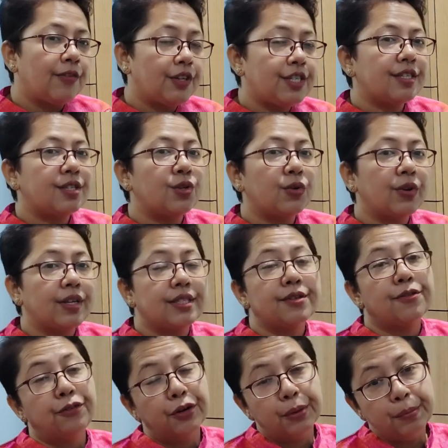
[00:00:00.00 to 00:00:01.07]
which is known as
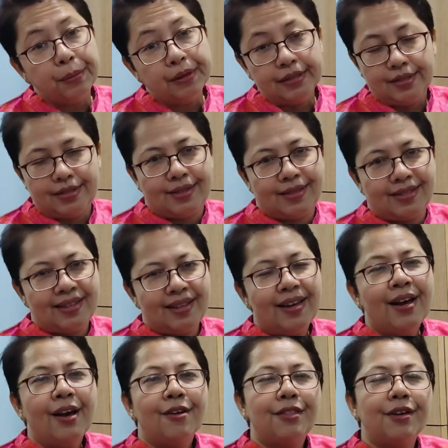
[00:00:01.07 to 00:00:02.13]
the verbals.
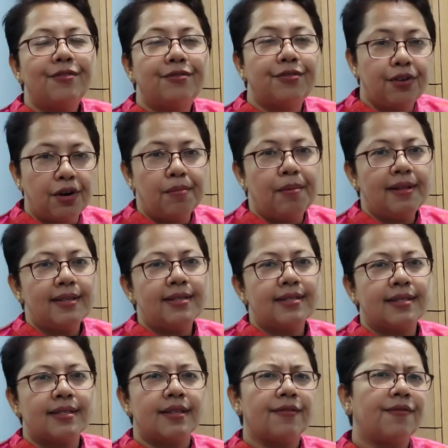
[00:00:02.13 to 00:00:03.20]
The
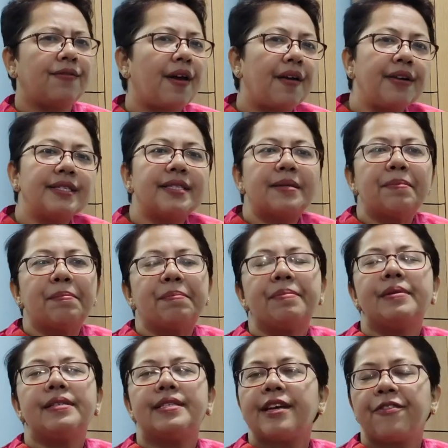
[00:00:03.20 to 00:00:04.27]
verbals, very
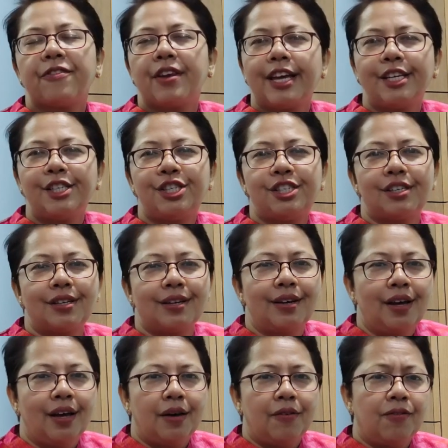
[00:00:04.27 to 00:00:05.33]
simple definition.
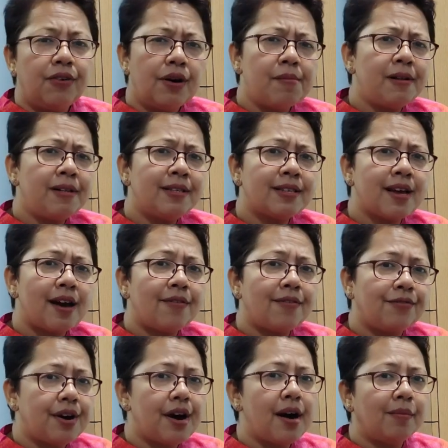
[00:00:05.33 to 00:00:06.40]
Verbals
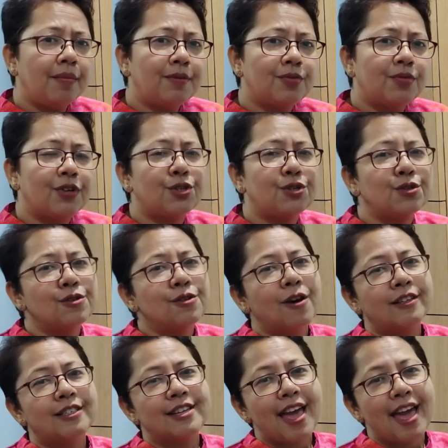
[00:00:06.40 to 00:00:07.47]
are verbs which do
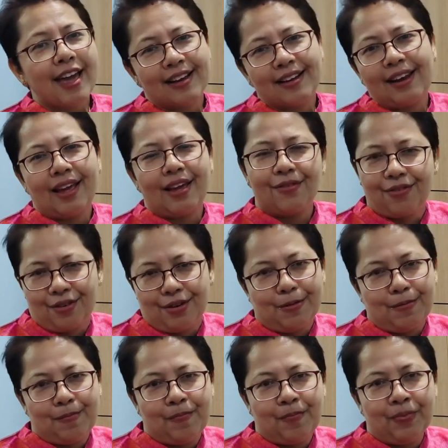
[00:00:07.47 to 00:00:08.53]
not act like a
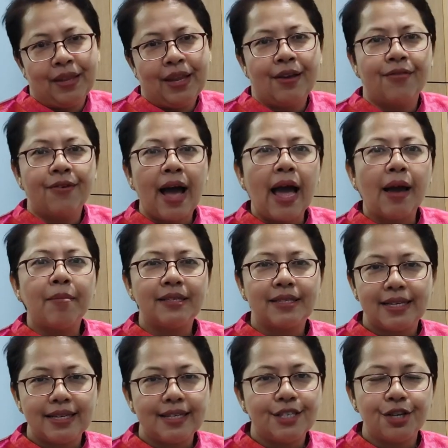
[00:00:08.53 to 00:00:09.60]
verb. If I am
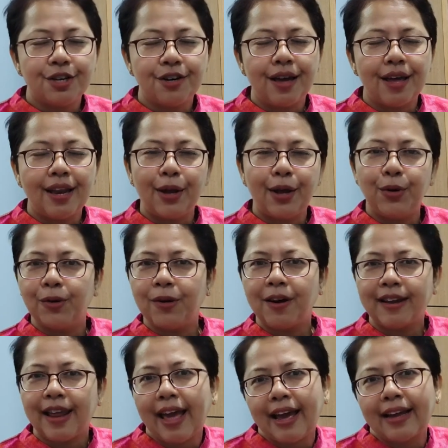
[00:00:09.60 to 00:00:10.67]
a teacher and I do
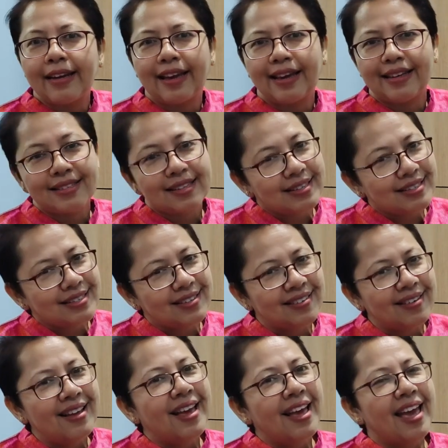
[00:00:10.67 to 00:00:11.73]
not act like a
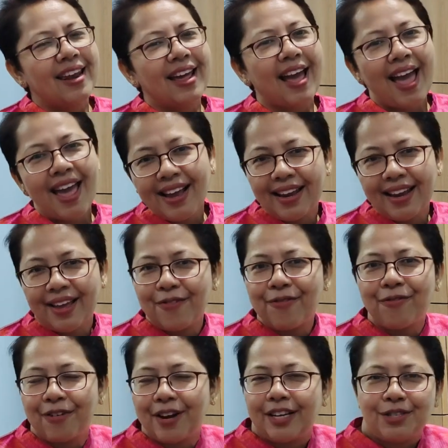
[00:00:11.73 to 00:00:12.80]
teacher and I act like a
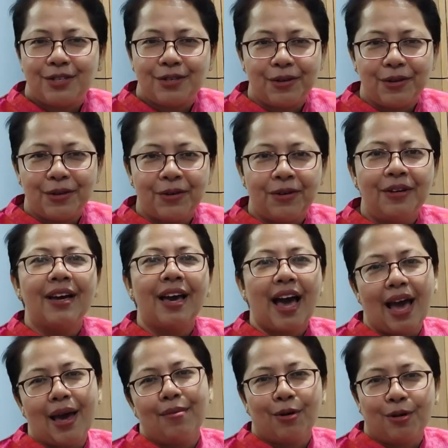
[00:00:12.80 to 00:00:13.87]
friend to you,
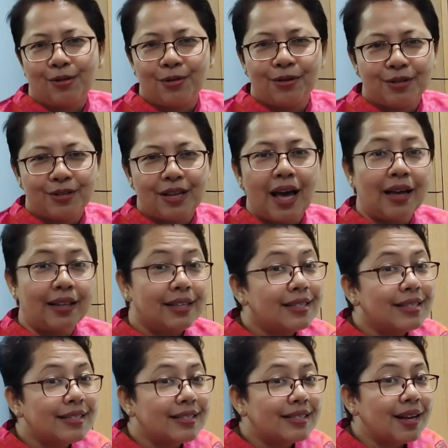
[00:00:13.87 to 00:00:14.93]
I am also,
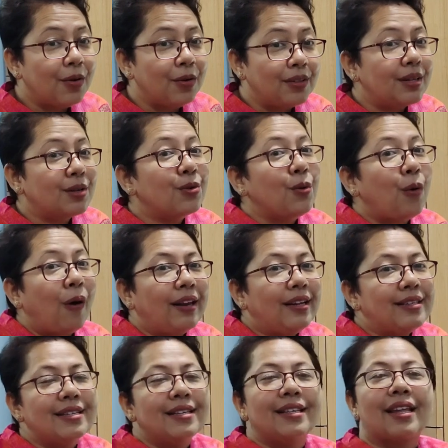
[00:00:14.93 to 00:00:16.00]
this is the
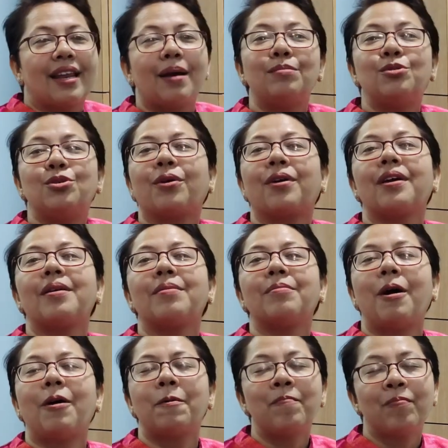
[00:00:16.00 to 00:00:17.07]
quality that I am talking
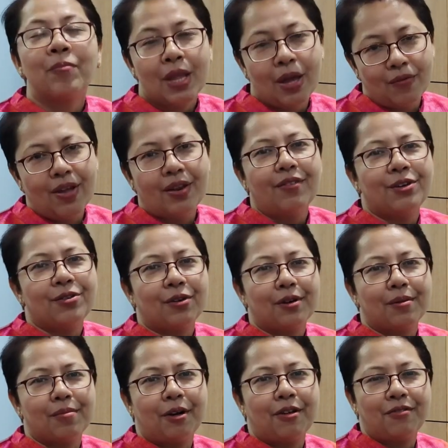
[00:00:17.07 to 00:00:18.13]
about when we
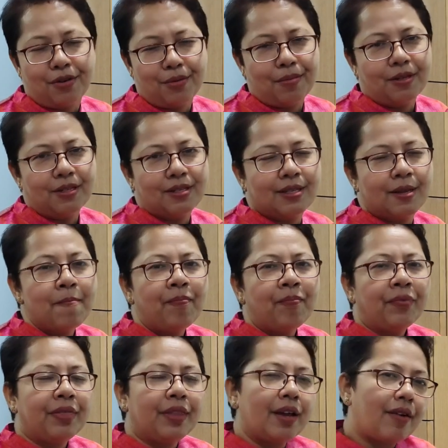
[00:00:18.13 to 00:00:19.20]
talk about verbals.
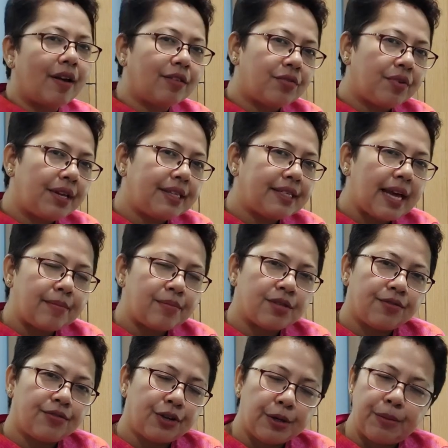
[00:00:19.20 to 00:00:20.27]
There are three types
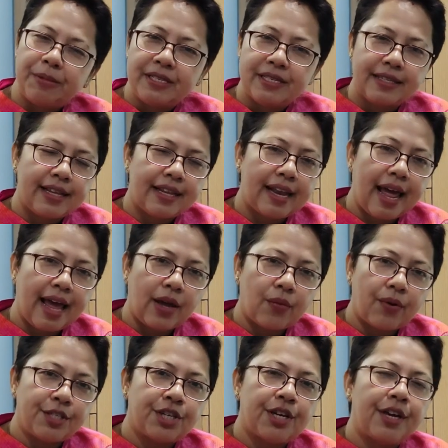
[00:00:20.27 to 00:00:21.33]
of verbals in the
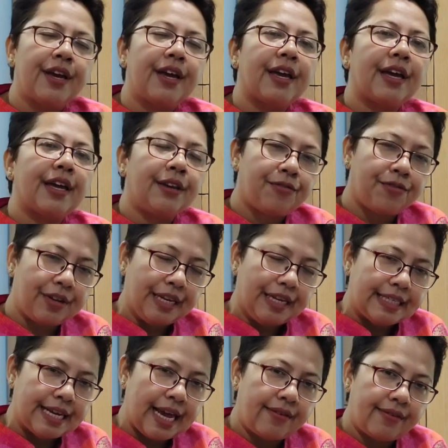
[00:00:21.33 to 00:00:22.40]
language:
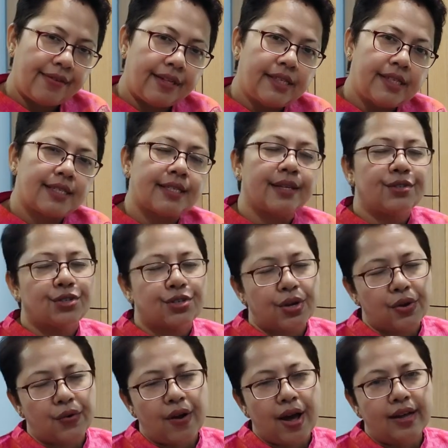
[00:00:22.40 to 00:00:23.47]
infinitivals,
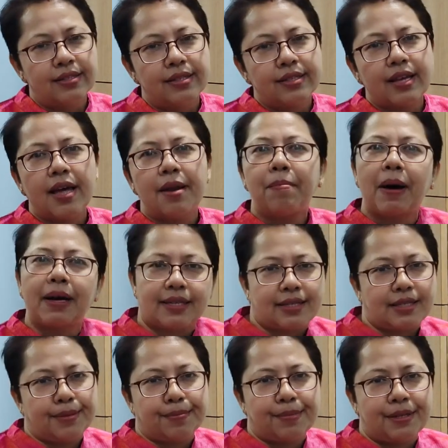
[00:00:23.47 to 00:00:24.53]
gerunds, and
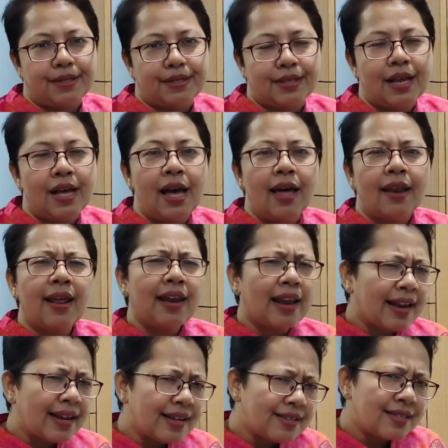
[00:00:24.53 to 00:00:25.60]
participles. Now
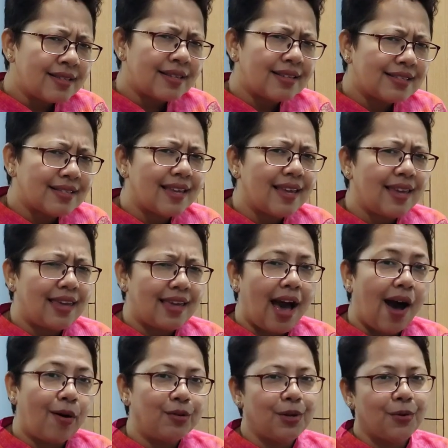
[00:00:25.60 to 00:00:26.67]
let us see
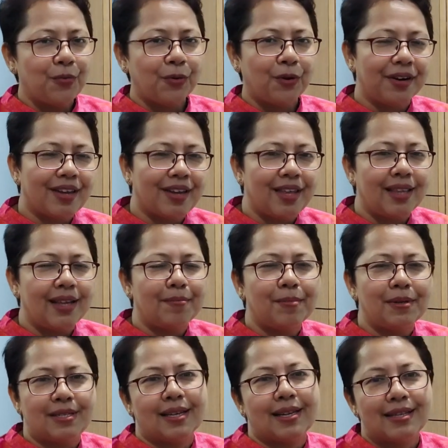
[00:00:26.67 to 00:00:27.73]
how they work in a
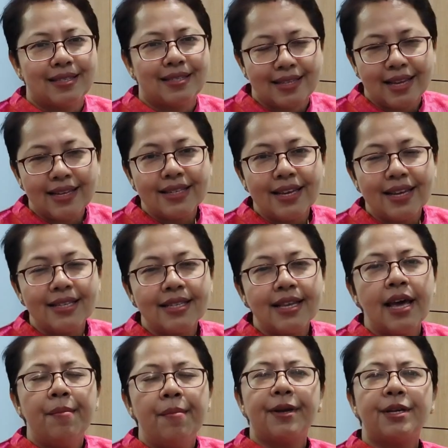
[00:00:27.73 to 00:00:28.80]
particular sentence,
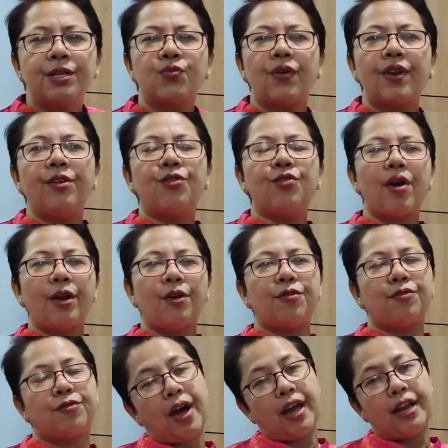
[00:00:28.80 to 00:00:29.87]
because when you try
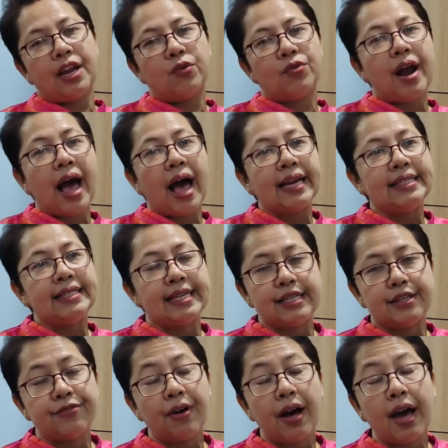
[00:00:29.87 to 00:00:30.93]
to find out or
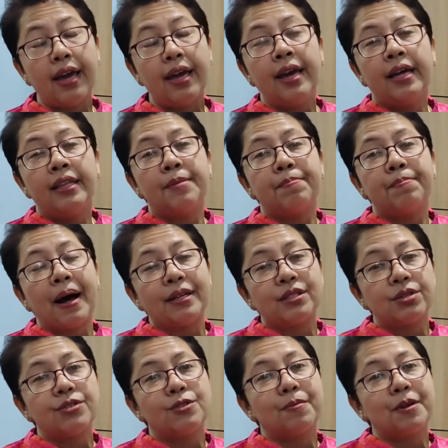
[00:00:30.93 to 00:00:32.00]
identify the
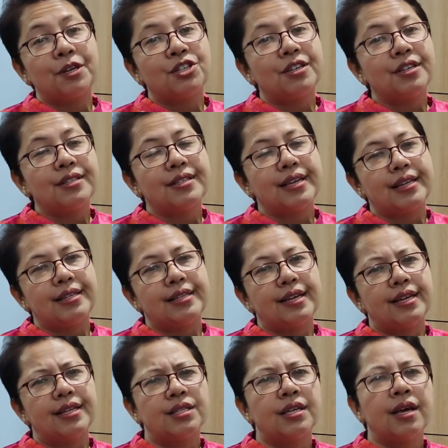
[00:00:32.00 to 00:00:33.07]
parts of speech in a
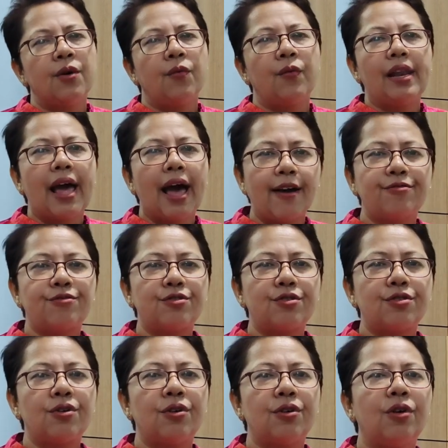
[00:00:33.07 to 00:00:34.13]
sentence, we'll have to
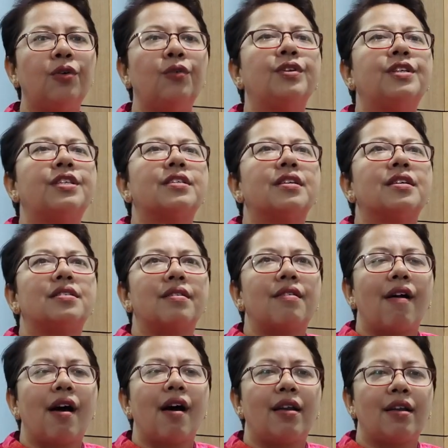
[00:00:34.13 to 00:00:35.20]
know which is a
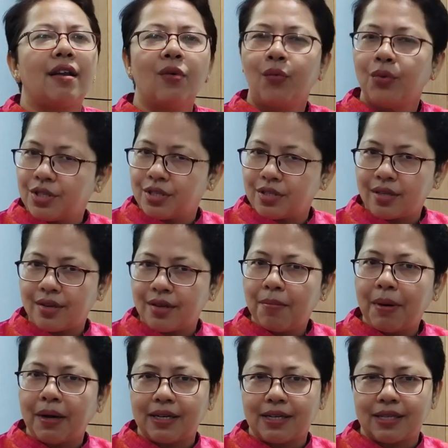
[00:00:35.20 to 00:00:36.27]
gerund, which is a
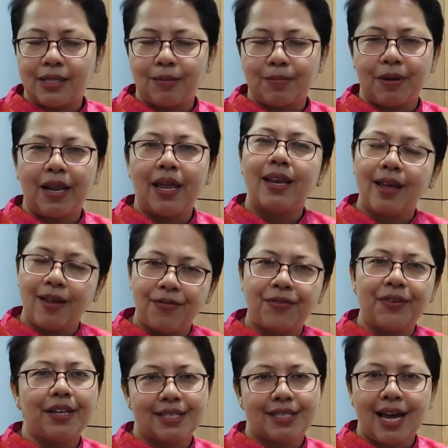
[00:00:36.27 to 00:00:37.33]
participle and
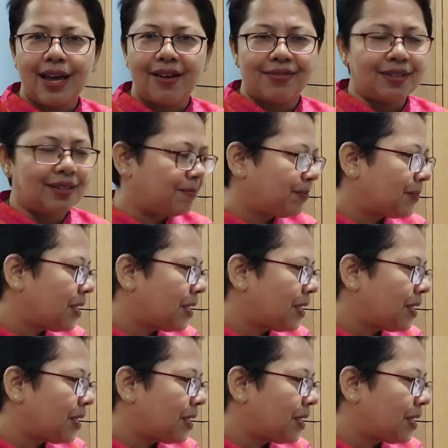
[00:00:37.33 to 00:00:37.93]
infinitival.